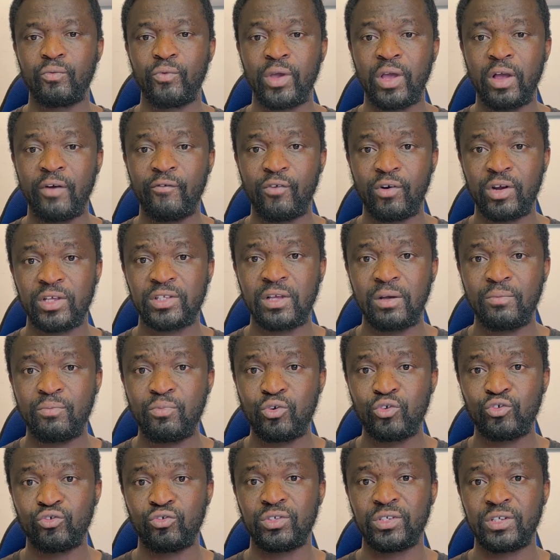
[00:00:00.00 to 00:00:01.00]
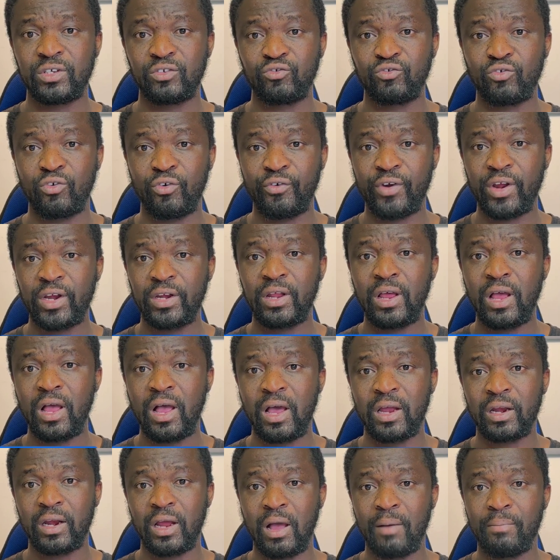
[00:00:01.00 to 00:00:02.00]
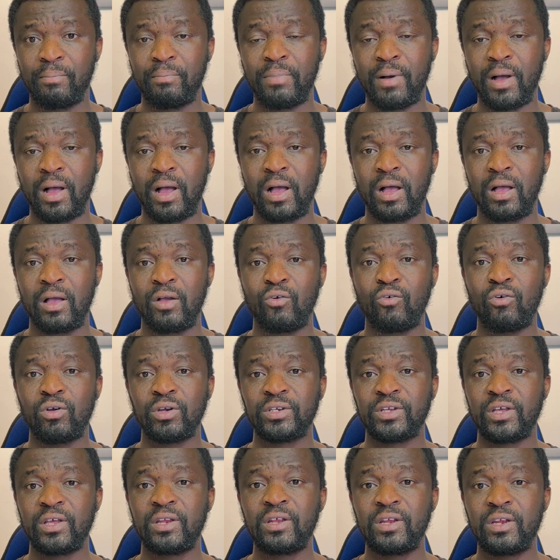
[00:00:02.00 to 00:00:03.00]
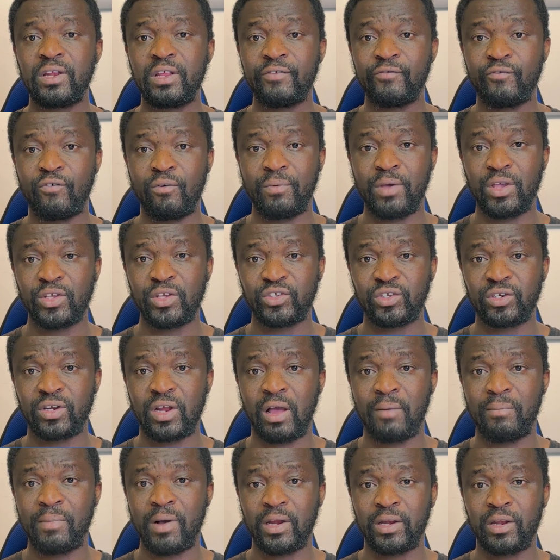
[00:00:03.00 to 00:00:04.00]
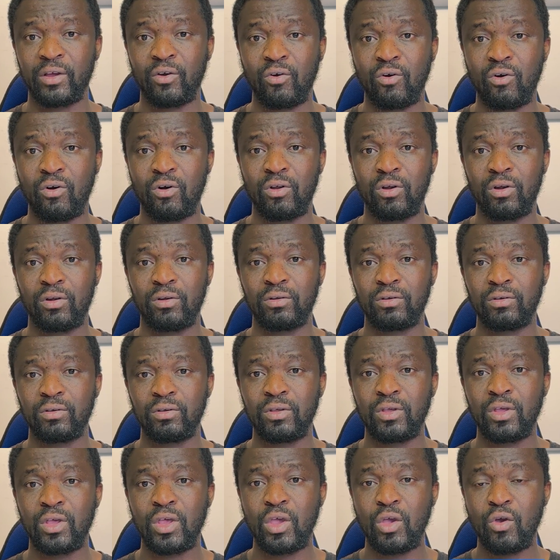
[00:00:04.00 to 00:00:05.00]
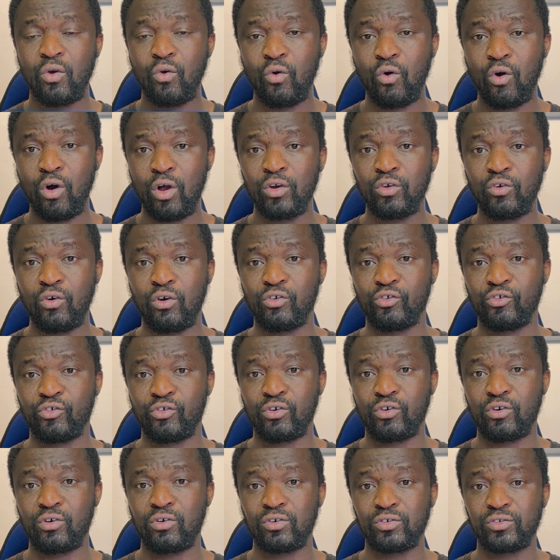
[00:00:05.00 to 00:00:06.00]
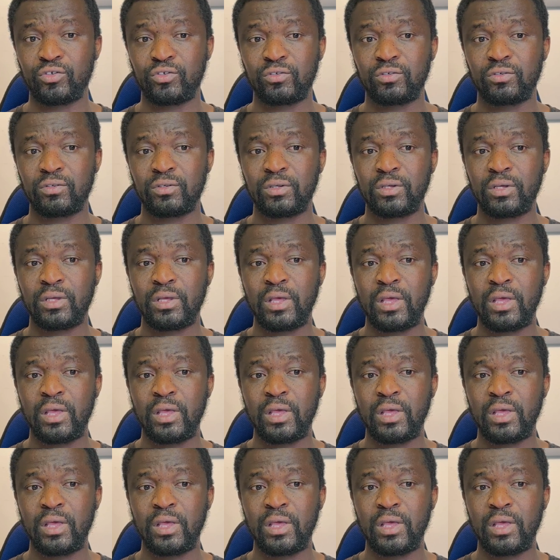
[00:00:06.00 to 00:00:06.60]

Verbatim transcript: We can, for example, use it to render an app bar containing information about the call, call controls,